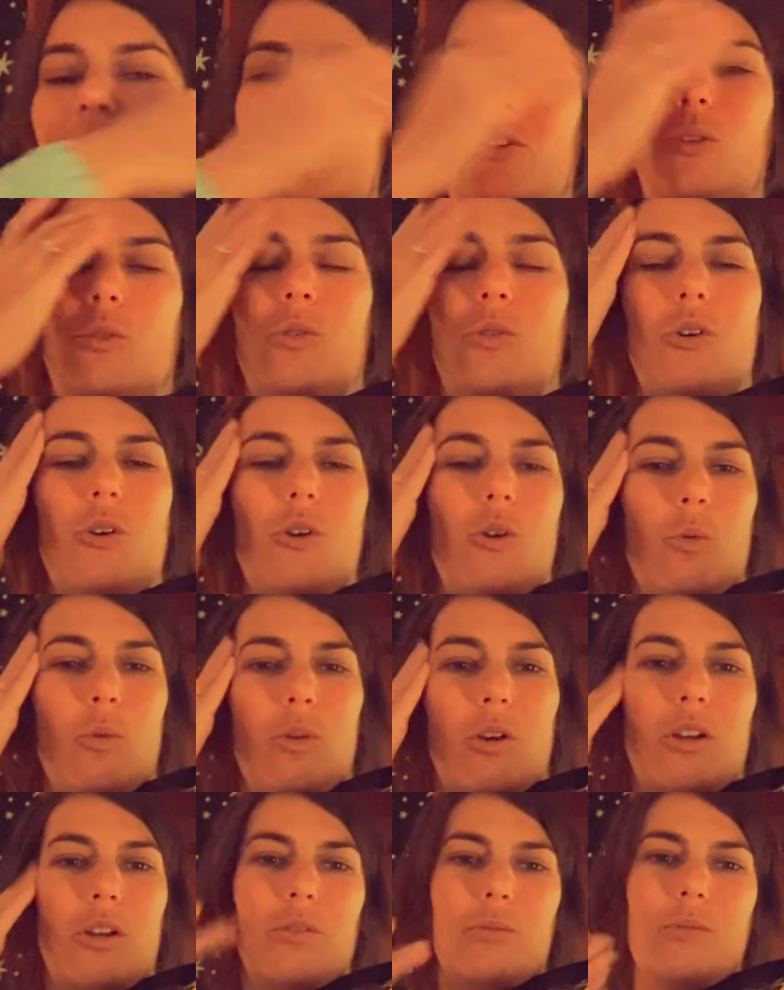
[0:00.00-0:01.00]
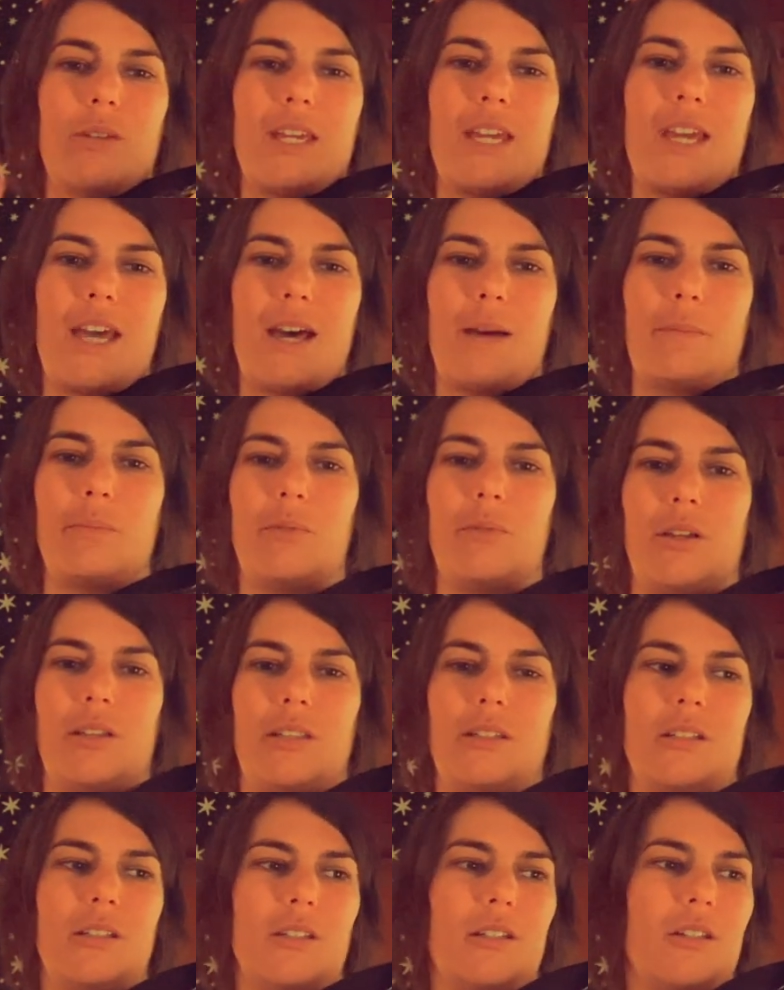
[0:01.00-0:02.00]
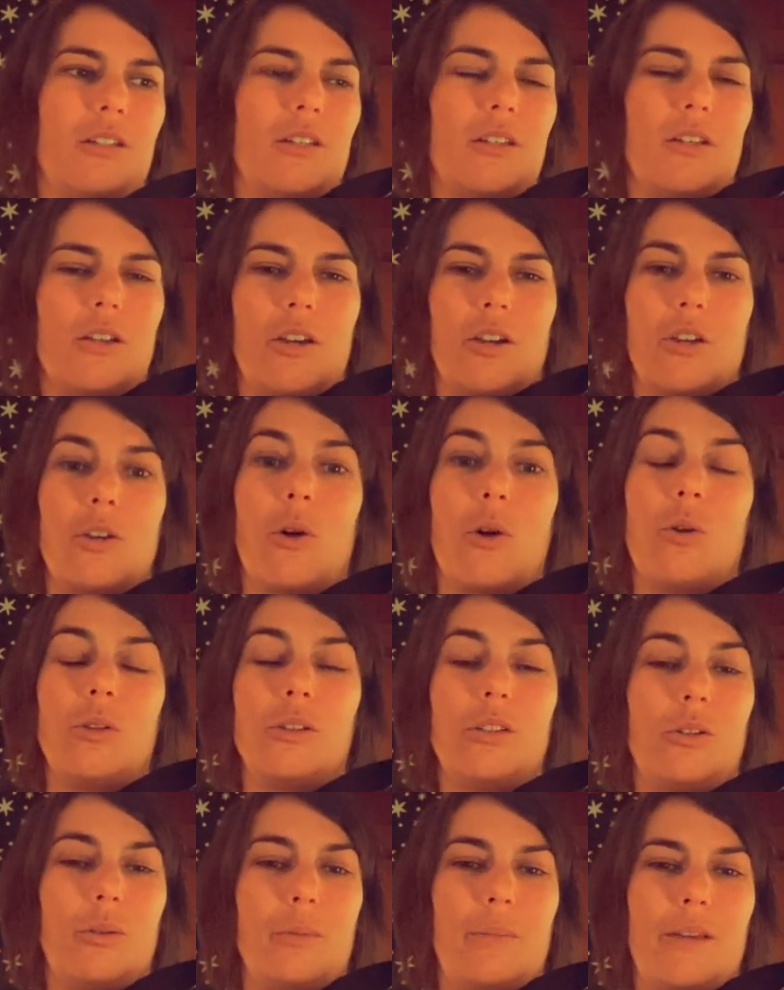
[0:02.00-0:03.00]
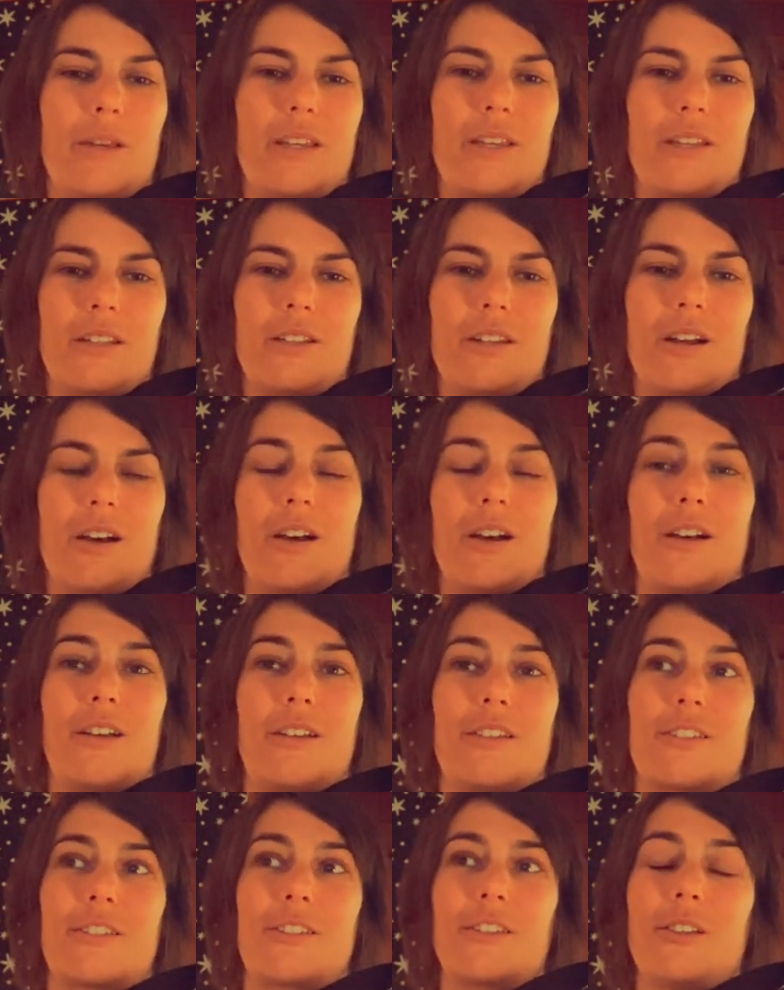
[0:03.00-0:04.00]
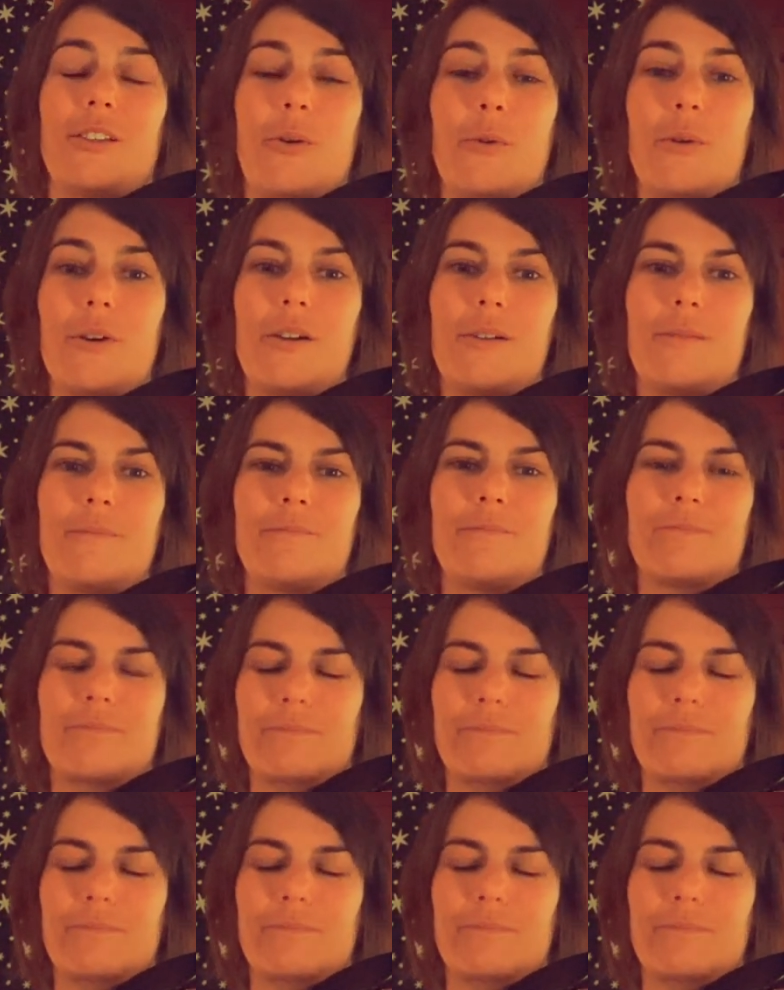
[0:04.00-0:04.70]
so we're going to recap, but go a little bit slower.